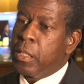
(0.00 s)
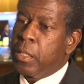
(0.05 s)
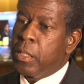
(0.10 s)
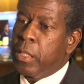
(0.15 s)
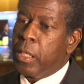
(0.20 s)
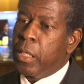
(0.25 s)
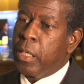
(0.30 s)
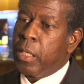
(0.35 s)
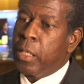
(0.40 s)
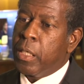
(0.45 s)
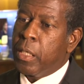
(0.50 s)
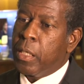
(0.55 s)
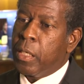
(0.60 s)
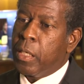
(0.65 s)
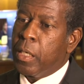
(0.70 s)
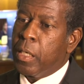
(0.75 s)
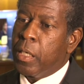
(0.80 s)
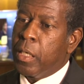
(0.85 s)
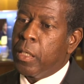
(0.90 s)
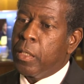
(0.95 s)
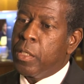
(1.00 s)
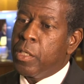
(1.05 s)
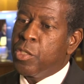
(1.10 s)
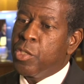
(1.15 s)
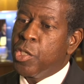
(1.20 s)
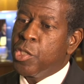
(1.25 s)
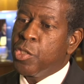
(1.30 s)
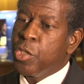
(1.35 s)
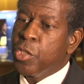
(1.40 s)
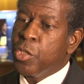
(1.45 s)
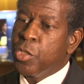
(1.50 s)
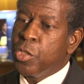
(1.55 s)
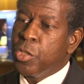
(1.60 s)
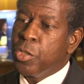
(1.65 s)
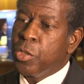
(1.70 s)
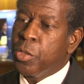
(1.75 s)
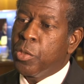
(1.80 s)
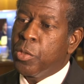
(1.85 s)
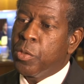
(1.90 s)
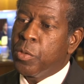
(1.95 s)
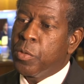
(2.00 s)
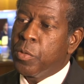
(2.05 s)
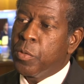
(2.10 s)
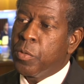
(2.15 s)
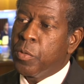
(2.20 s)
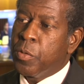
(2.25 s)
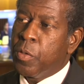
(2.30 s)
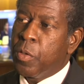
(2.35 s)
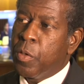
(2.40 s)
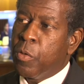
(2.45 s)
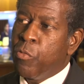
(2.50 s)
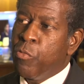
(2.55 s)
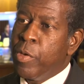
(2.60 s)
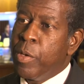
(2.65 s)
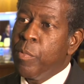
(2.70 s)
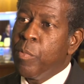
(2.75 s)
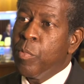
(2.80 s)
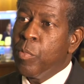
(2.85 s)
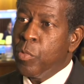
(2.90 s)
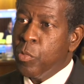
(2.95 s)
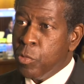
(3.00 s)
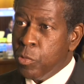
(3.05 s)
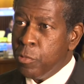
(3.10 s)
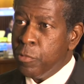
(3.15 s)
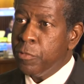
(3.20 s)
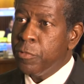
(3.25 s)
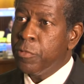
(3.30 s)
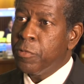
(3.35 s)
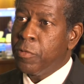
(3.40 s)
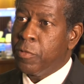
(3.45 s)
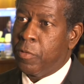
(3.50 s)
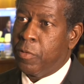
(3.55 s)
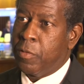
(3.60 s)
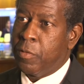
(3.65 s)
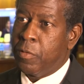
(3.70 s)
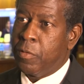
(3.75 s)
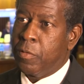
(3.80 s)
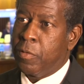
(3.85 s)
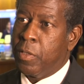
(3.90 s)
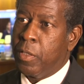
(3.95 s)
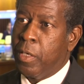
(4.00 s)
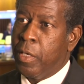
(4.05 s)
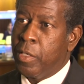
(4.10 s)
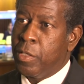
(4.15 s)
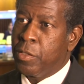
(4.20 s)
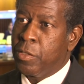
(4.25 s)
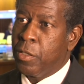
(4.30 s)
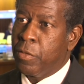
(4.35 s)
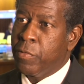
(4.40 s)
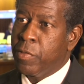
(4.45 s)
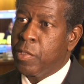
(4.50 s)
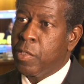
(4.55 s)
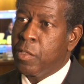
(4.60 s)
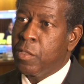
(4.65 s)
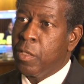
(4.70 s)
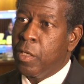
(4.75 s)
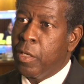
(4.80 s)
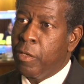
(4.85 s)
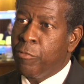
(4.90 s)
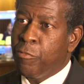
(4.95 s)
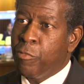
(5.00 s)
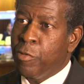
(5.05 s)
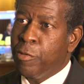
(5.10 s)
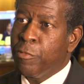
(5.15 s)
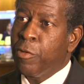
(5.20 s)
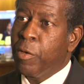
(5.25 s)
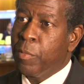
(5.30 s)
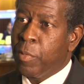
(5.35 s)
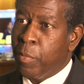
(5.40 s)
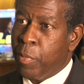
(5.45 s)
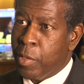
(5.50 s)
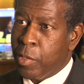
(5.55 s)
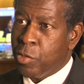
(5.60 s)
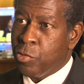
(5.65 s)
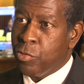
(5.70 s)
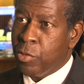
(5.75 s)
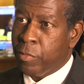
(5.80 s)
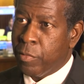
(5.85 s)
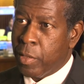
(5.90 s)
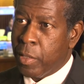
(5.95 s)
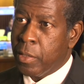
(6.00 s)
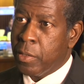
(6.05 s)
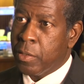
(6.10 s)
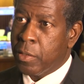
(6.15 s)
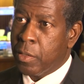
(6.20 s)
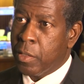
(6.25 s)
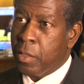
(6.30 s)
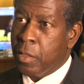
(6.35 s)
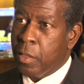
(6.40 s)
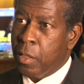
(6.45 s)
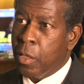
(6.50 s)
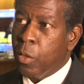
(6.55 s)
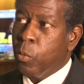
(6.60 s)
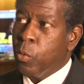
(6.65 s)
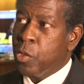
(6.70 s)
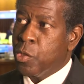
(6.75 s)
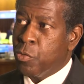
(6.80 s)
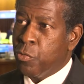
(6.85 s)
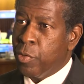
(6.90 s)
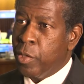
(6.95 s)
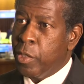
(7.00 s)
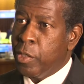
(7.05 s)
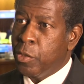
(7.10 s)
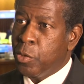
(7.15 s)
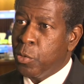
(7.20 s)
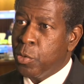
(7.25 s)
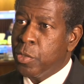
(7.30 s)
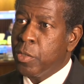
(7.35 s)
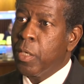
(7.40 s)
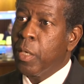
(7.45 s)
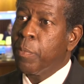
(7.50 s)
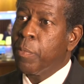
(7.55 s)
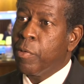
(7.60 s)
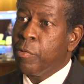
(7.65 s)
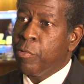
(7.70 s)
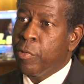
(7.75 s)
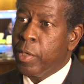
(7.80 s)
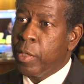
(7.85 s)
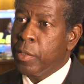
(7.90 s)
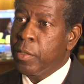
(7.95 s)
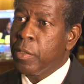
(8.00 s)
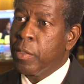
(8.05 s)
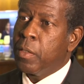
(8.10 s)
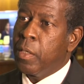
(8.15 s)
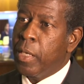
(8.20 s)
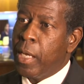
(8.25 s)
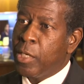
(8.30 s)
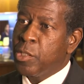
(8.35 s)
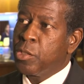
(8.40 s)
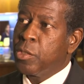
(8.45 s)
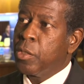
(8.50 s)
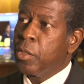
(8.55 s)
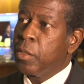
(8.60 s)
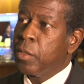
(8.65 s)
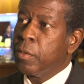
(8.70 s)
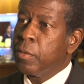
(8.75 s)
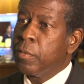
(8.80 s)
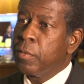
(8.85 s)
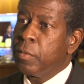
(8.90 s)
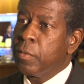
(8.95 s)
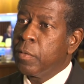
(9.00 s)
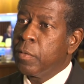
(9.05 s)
The decision to remove the health services delivery from the Ministry of Health was really to separate the National